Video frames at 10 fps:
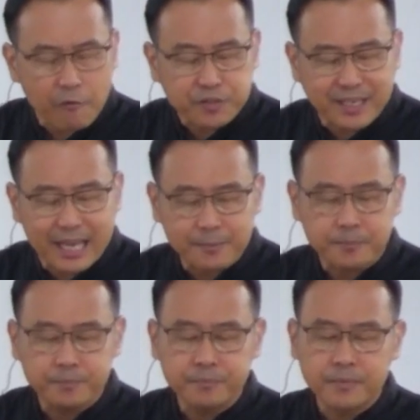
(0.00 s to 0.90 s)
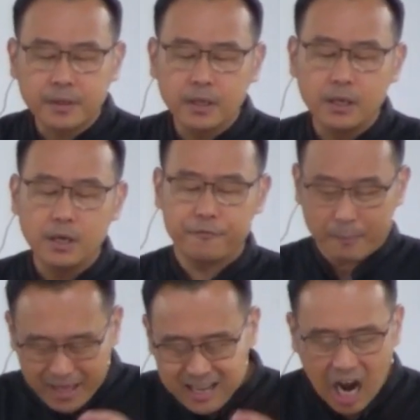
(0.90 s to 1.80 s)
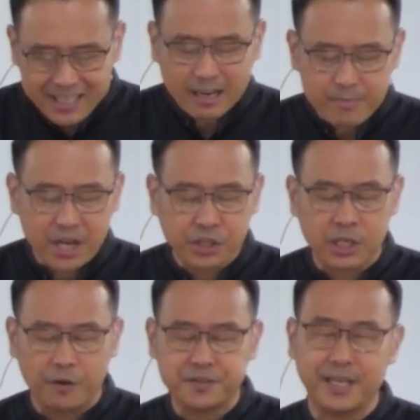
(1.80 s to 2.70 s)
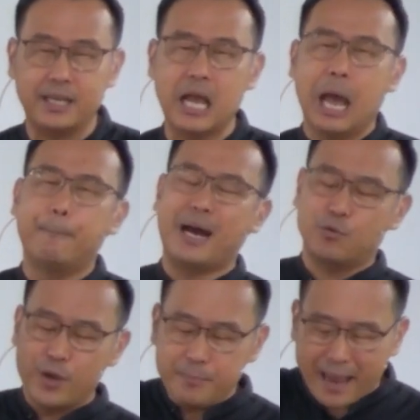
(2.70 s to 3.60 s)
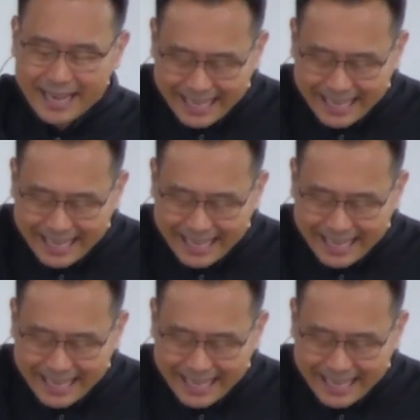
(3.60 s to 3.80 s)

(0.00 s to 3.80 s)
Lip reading: sin, from the condemnation of sin, but we may